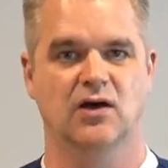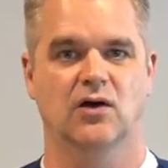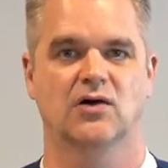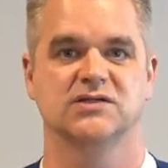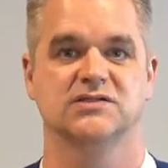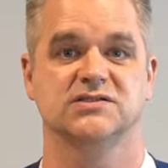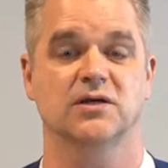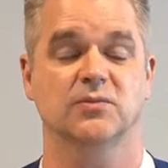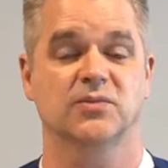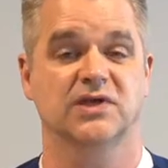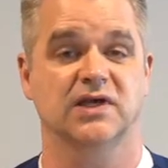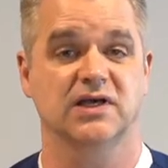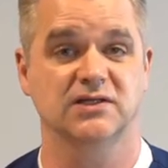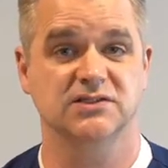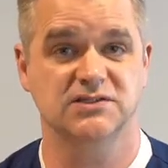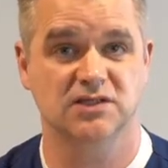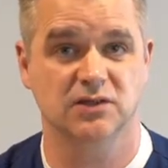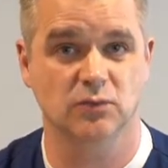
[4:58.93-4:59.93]
Something
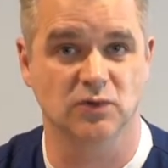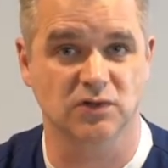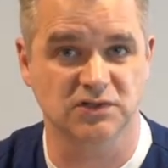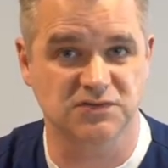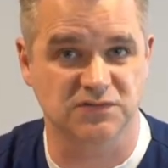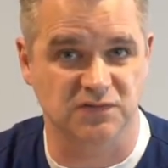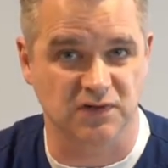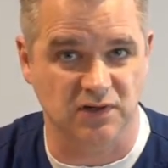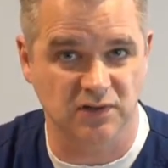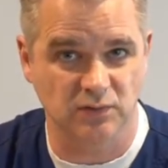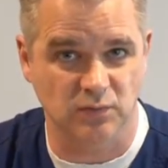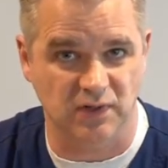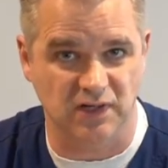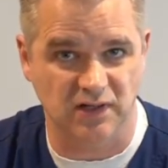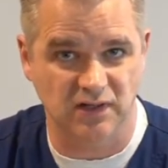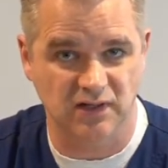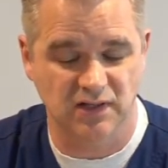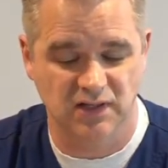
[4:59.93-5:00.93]
else that works very
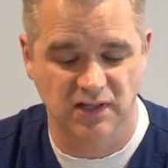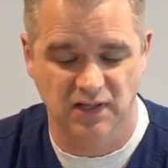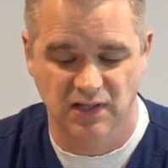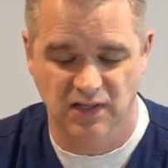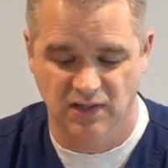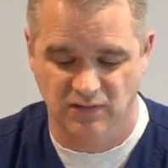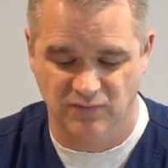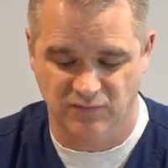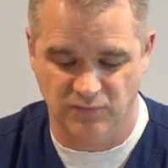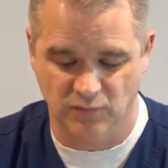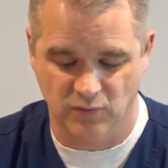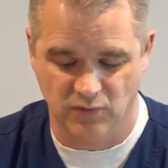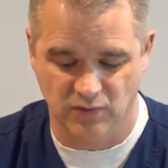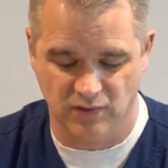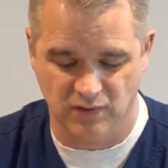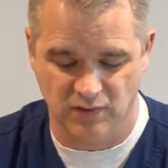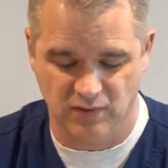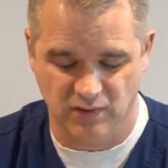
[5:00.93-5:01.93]
well
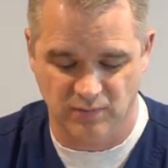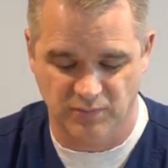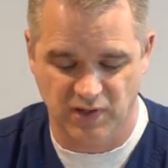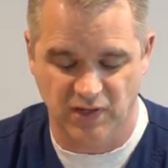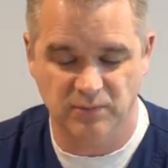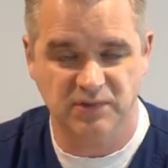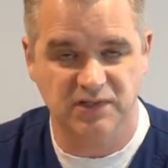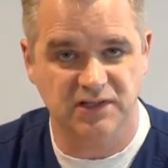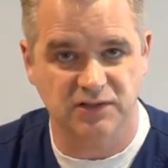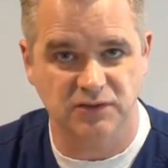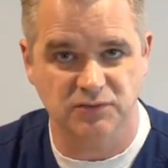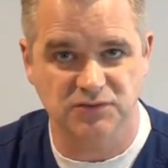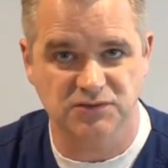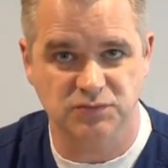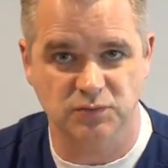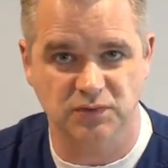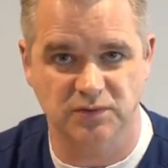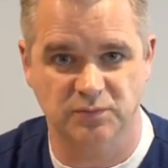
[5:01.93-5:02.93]
for public
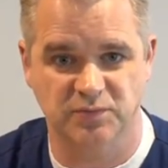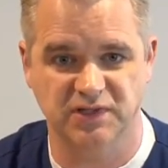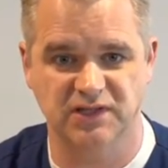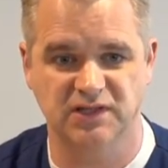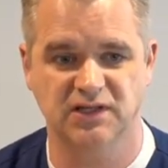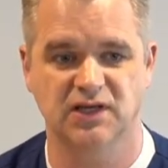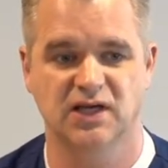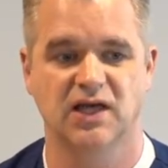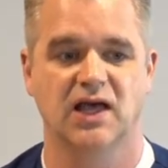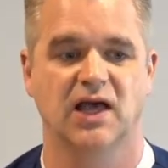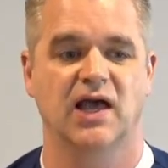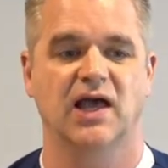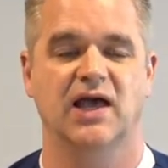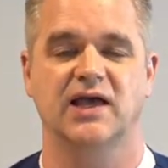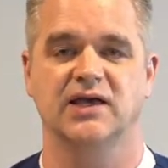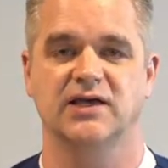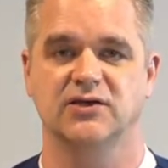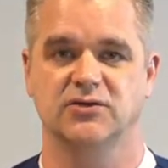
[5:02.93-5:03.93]
use would be
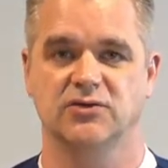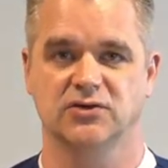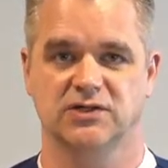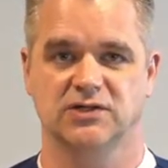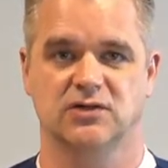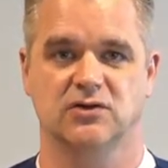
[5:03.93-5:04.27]
a good